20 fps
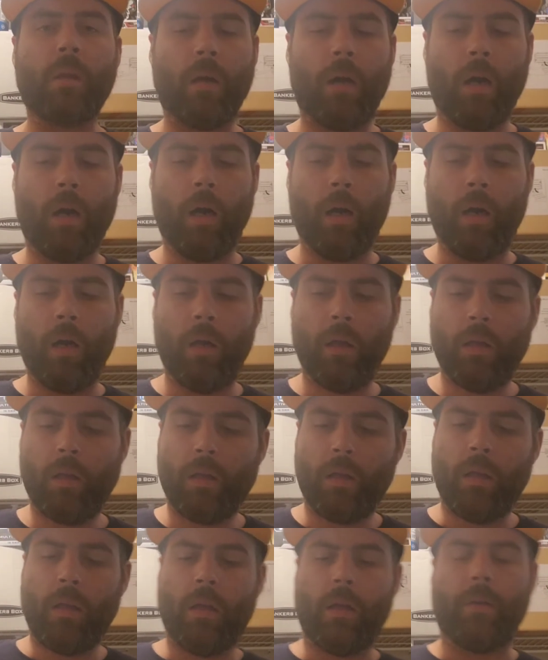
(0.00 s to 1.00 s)
Not
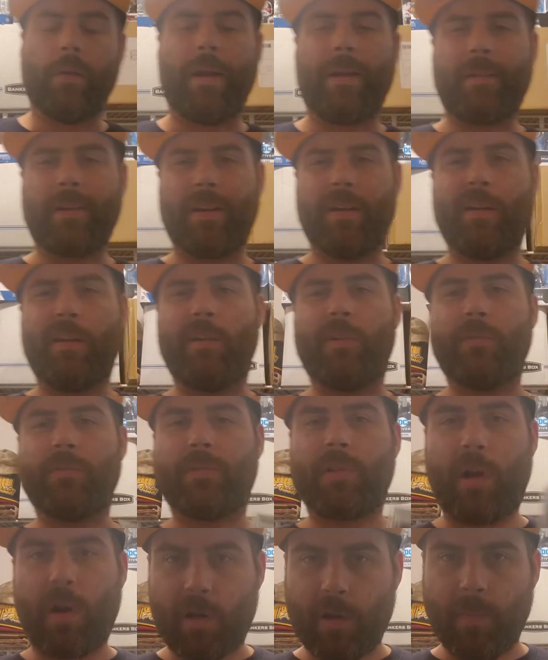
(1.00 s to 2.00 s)
gonna
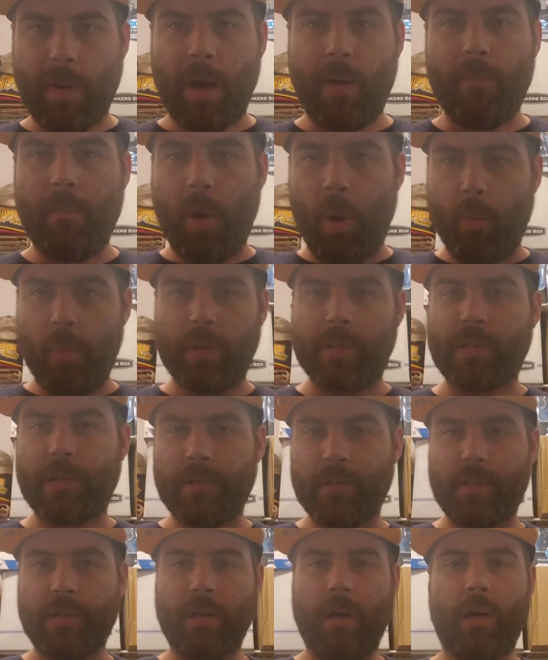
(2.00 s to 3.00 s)
talk about moments
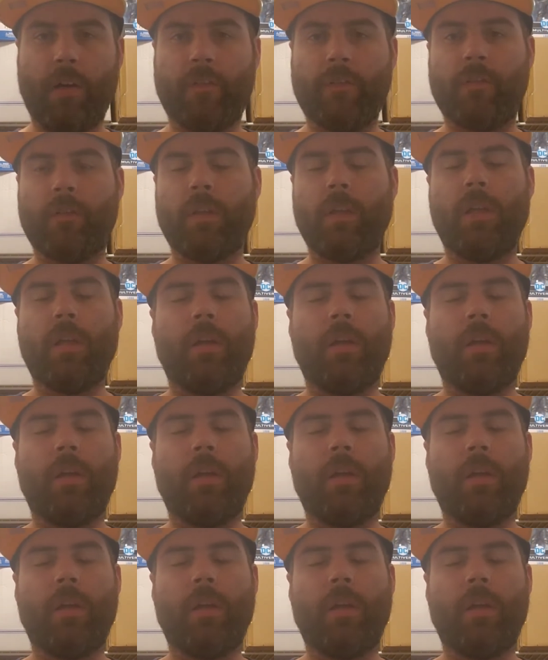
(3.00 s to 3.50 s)
and stuff.